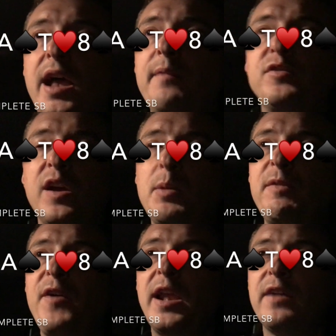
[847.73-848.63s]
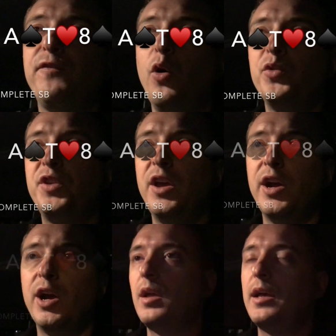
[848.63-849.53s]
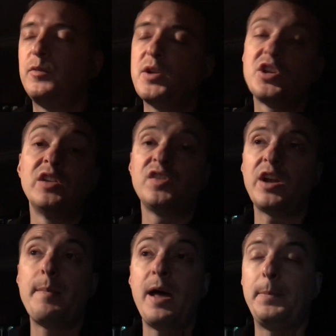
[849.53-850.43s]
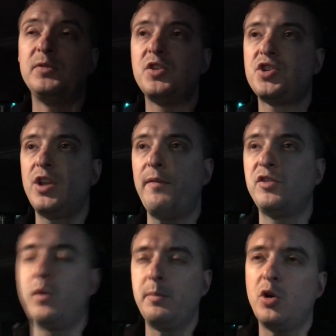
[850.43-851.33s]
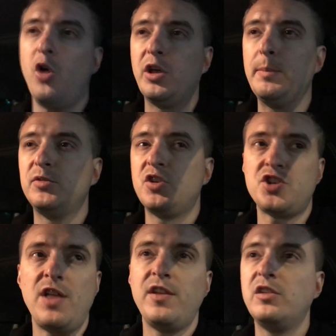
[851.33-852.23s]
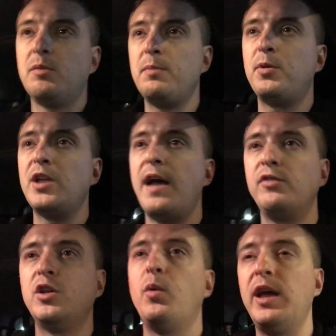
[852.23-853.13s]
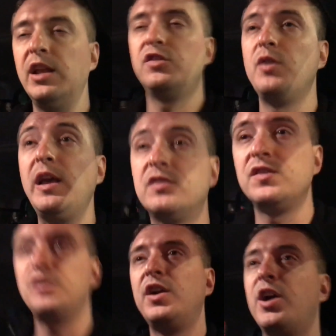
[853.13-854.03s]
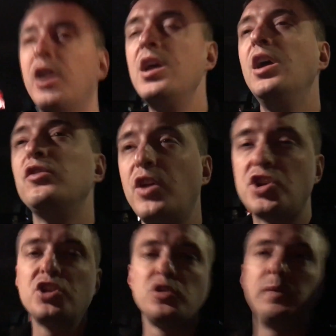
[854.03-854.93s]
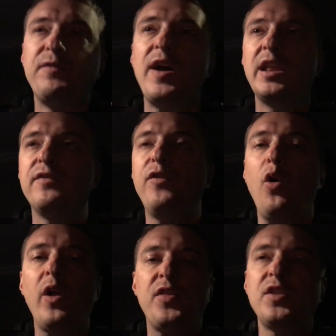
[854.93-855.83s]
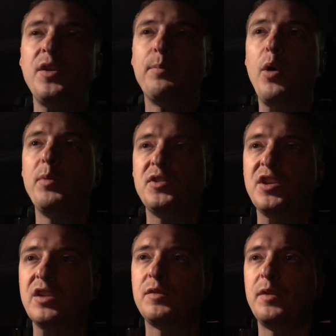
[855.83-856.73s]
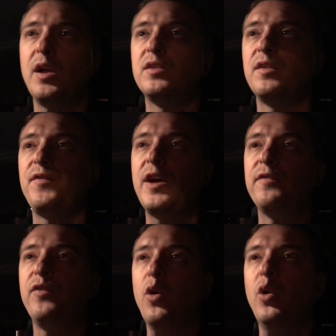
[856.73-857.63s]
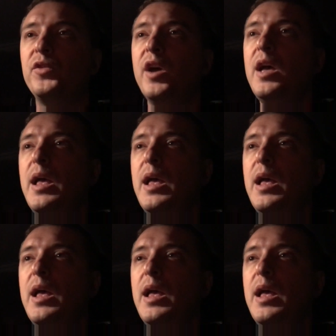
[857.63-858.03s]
obviously I could be finding a fold here especially considering I'm out of position. Obviously, I want to be calling in position. I think he's going to be pretty heavily weighted to aces here. So I should just be finding a fold. I think the appropriate thing is to, to find a fold.